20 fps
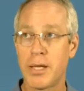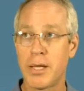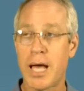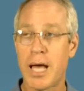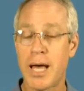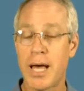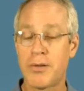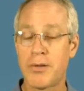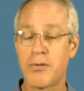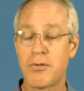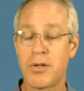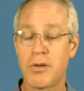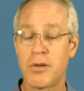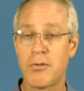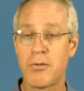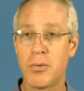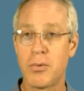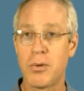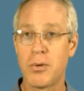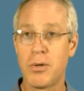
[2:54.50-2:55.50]
adds a
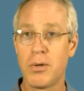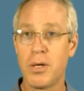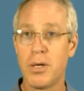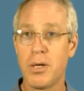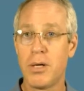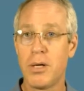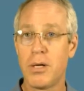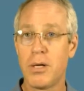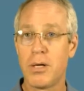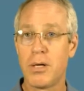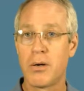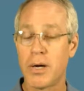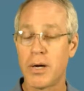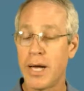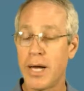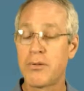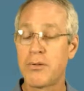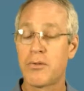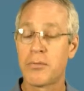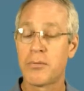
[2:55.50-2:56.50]
decimal or
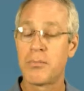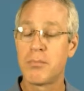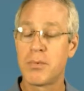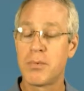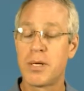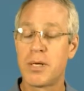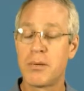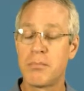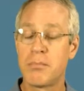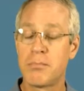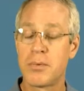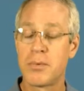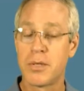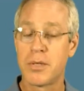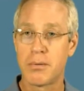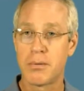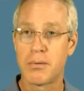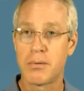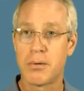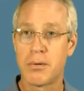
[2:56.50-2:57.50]
adds
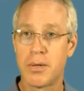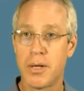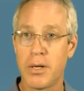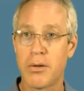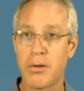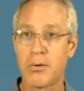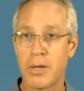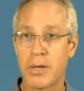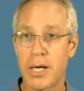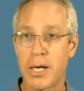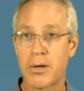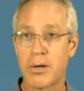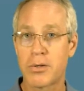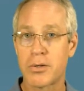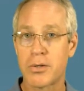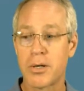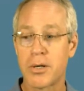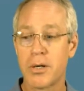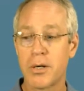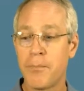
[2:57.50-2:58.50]
another
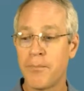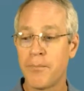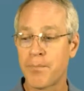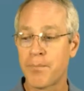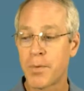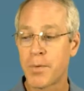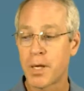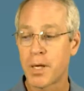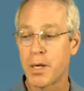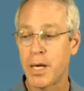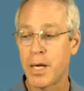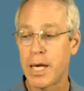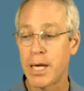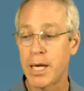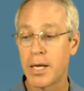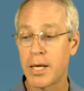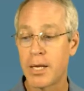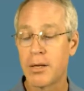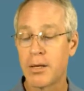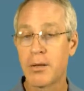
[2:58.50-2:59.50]
character
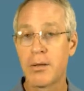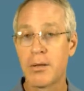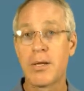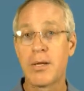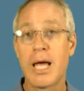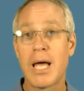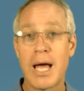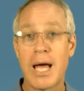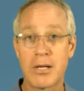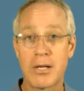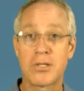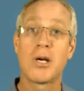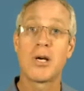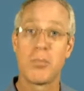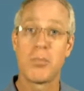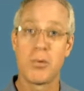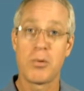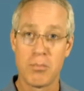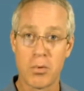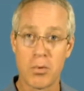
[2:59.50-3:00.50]
and adds a
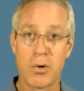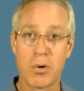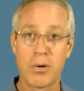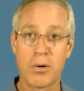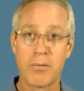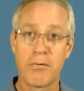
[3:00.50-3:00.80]
couple more